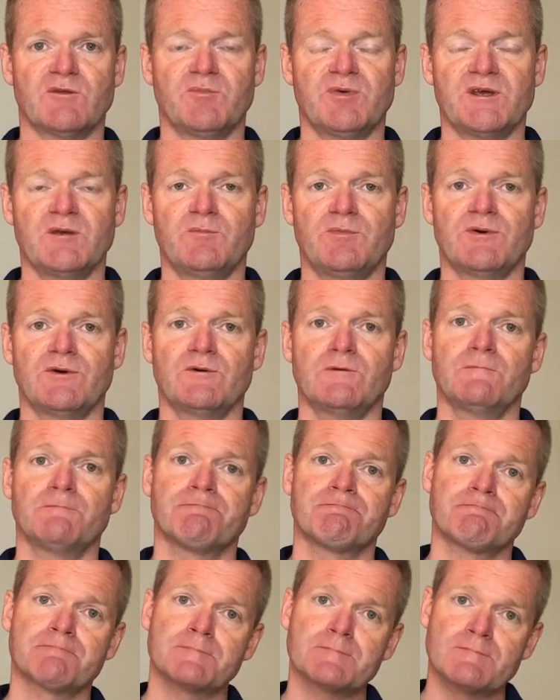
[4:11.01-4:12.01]
people,
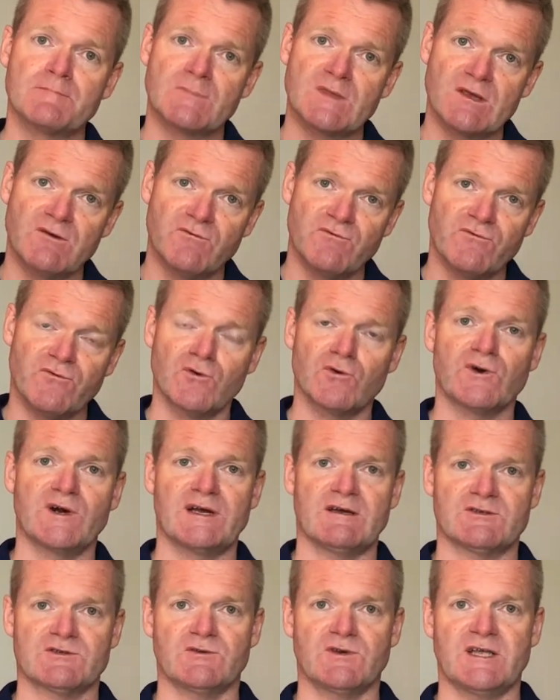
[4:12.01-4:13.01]
4
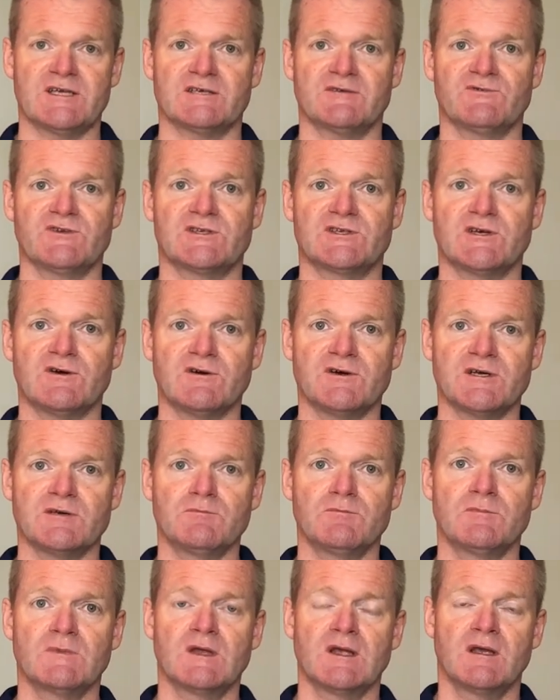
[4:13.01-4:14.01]
hours or less of your
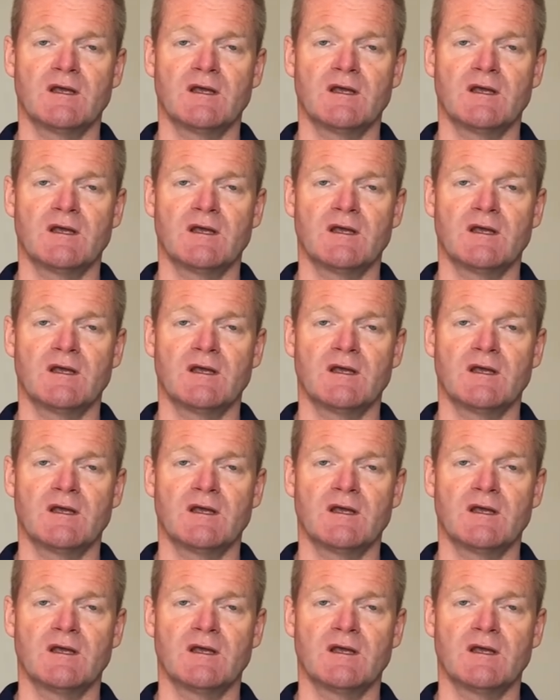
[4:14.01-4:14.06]
time.